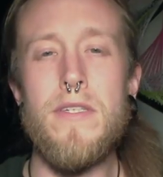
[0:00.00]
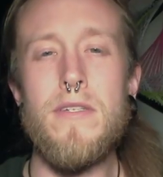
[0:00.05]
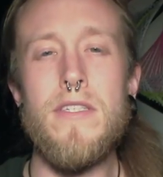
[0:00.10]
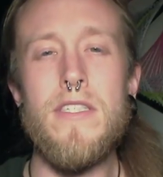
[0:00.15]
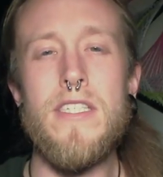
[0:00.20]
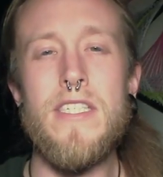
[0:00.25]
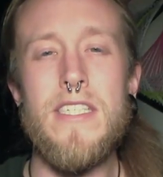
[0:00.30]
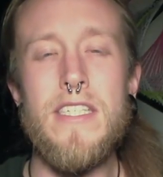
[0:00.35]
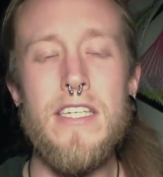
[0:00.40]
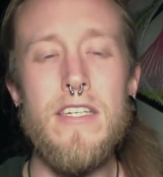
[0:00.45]
to
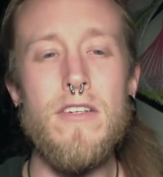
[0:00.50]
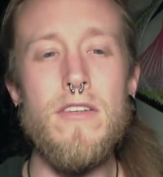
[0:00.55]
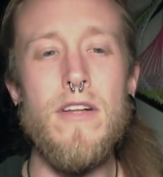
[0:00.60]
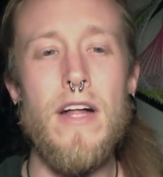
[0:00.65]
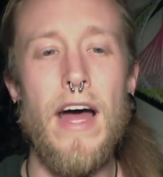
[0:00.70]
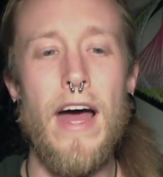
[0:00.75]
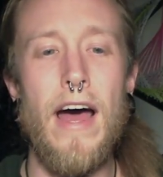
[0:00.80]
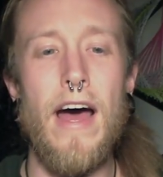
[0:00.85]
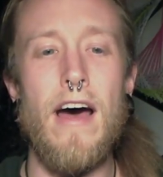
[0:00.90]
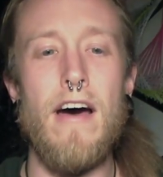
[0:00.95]
still
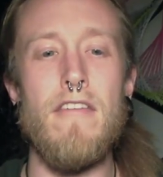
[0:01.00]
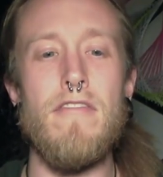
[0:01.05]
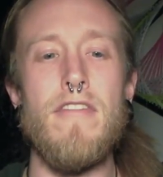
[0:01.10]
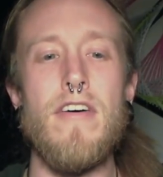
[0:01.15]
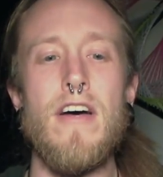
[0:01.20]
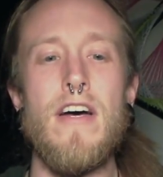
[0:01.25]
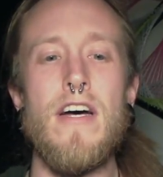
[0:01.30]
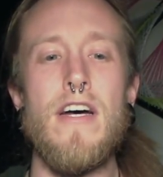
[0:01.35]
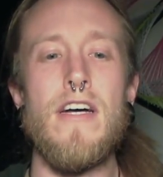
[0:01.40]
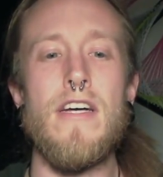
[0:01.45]
have
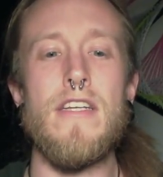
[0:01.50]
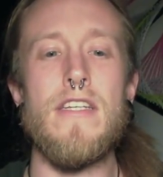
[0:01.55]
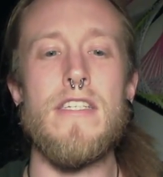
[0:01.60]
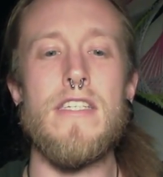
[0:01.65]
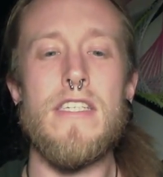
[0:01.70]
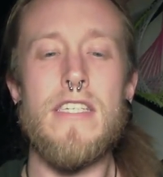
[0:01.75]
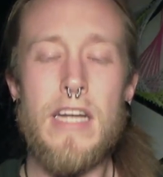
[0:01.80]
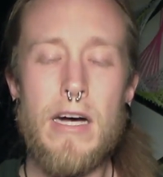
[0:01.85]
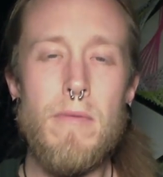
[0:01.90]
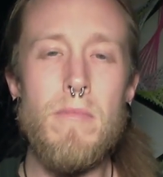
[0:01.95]

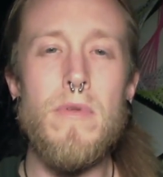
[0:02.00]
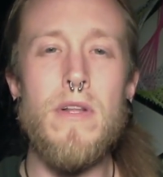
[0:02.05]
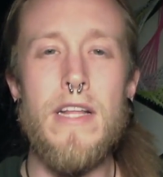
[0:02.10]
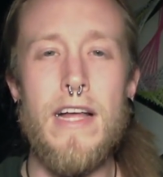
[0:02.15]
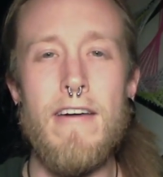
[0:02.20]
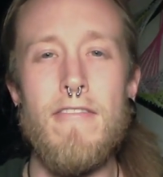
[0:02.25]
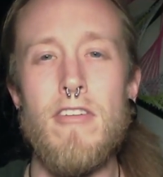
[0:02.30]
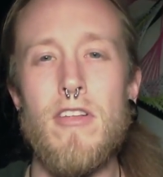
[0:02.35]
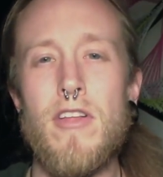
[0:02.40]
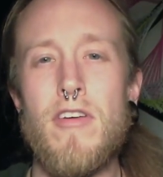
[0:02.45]
some
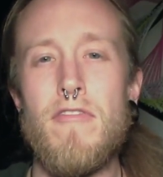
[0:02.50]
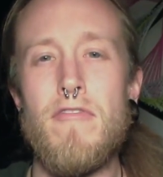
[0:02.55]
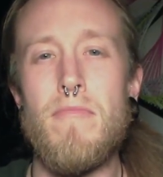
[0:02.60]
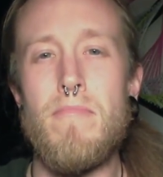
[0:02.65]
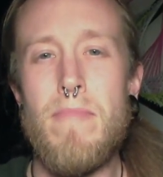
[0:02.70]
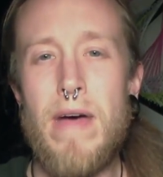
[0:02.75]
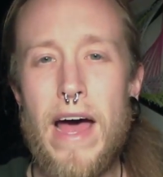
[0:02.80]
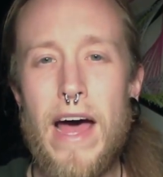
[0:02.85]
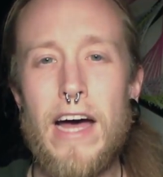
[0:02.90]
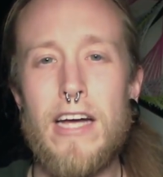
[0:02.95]
level of
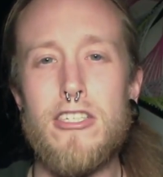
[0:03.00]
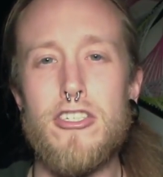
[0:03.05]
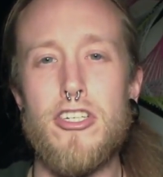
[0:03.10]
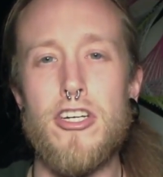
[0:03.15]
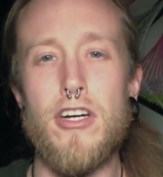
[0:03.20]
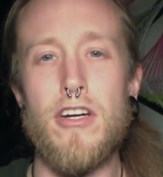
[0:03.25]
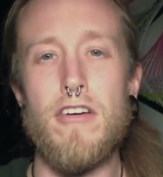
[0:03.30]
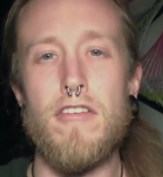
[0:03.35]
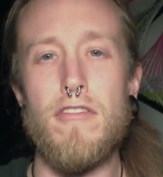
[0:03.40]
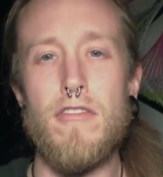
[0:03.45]

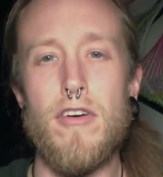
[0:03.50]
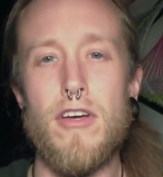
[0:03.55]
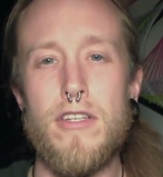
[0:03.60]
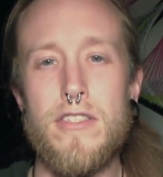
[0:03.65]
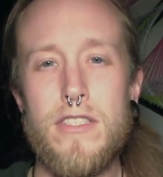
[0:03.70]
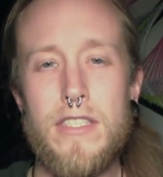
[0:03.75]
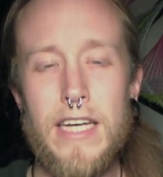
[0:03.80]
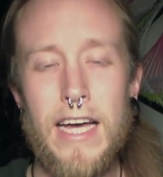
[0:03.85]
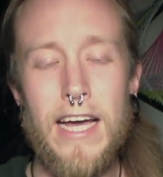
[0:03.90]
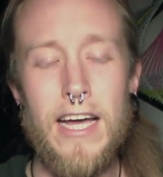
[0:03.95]
magic
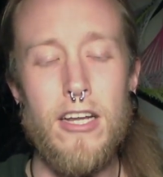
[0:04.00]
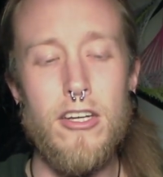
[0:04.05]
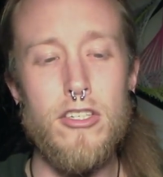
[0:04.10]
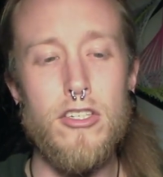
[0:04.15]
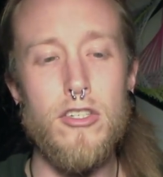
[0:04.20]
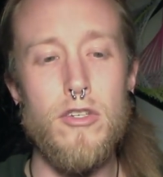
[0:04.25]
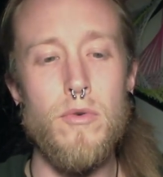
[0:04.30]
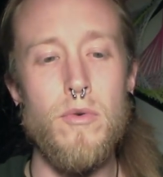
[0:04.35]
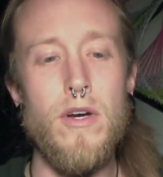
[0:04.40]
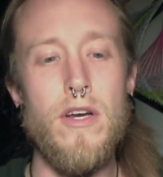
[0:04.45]
contained
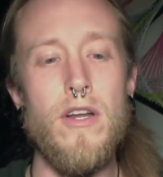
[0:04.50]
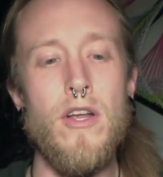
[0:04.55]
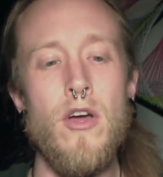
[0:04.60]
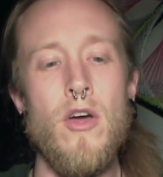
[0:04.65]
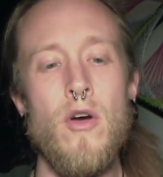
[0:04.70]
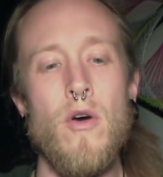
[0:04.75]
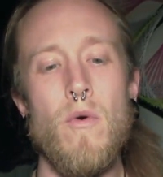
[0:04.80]
to it